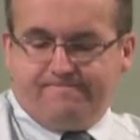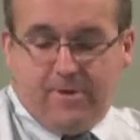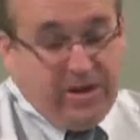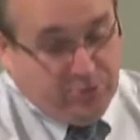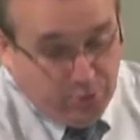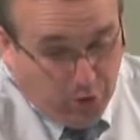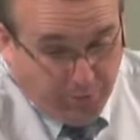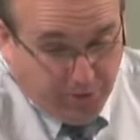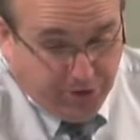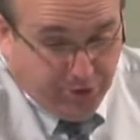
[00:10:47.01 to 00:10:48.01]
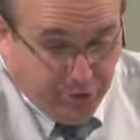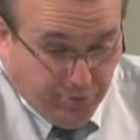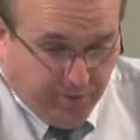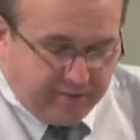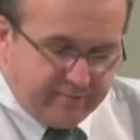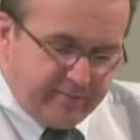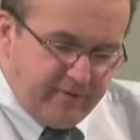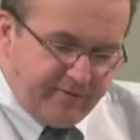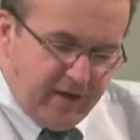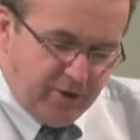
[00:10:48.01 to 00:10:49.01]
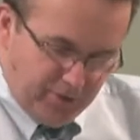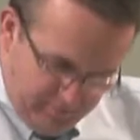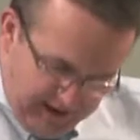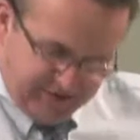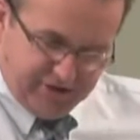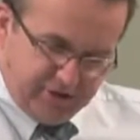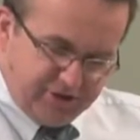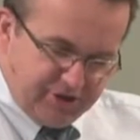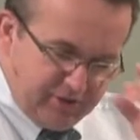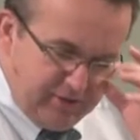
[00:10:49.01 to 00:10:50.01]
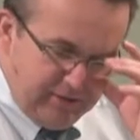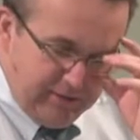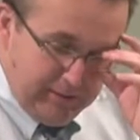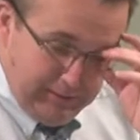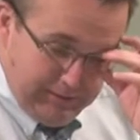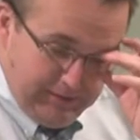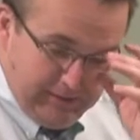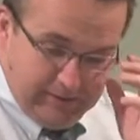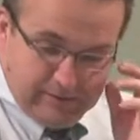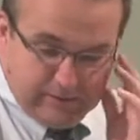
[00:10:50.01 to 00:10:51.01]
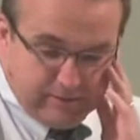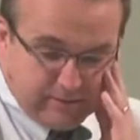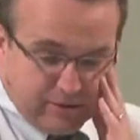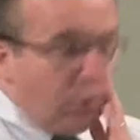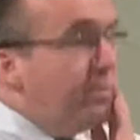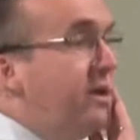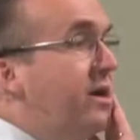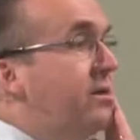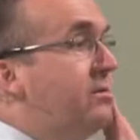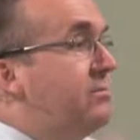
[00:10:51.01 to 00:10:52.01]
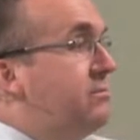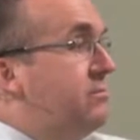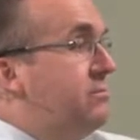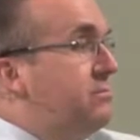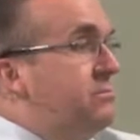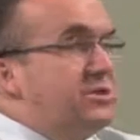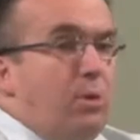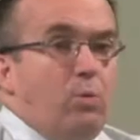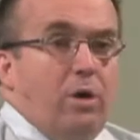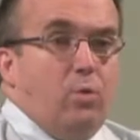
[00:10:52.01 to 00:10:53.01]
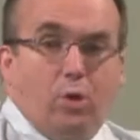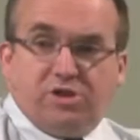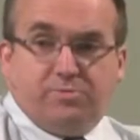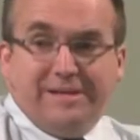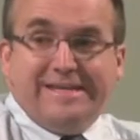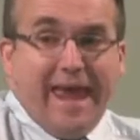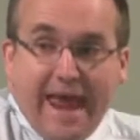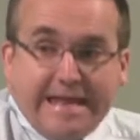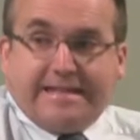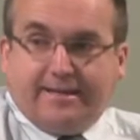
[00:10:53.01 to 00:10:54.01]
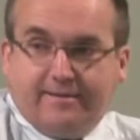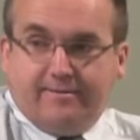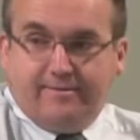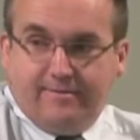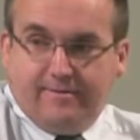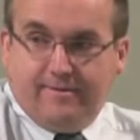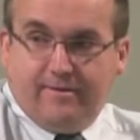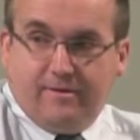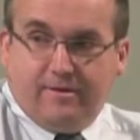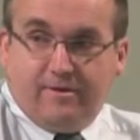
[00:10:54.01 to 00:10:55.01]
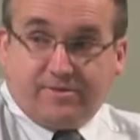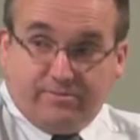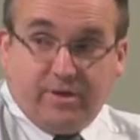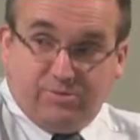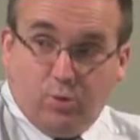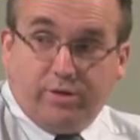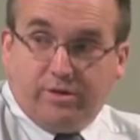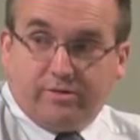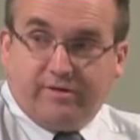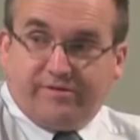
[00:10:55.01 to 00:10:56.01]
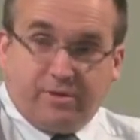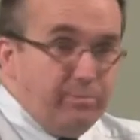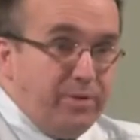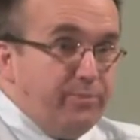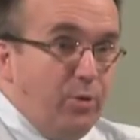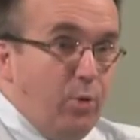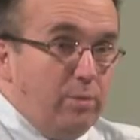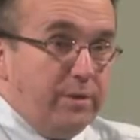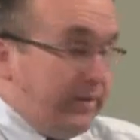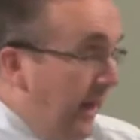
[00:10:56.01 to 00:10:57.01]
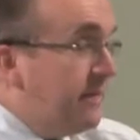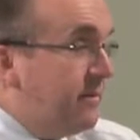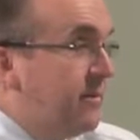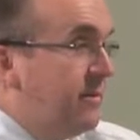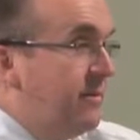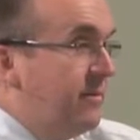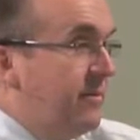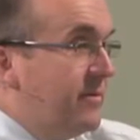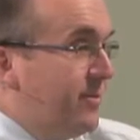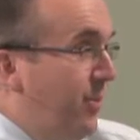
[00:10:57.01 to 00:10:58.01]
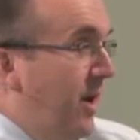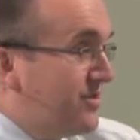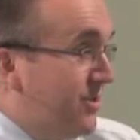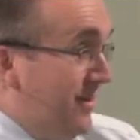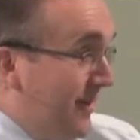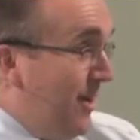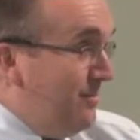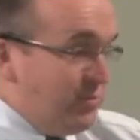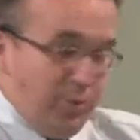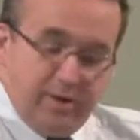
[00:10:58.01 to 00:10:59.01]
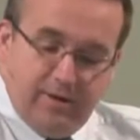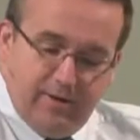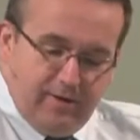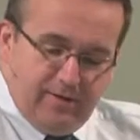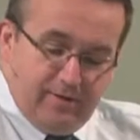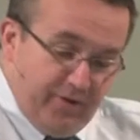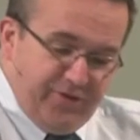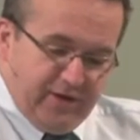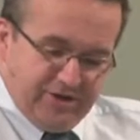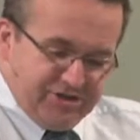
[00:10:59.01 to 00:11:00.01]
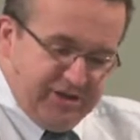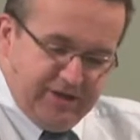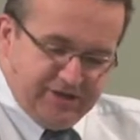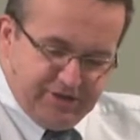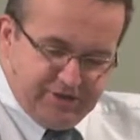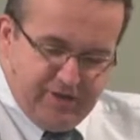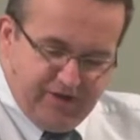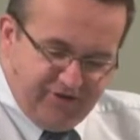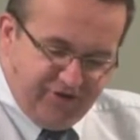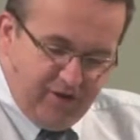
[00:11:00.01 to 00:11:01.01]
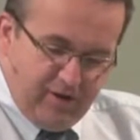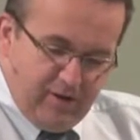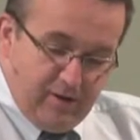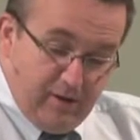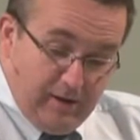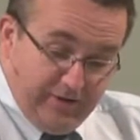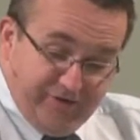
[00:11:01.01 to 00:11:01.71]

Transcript: Now, I don't know about you, but if I got a message that told me that someone wants me dead, I sometimes wondered if some people want me dead as a pastor at times, but nothing as serious as this, I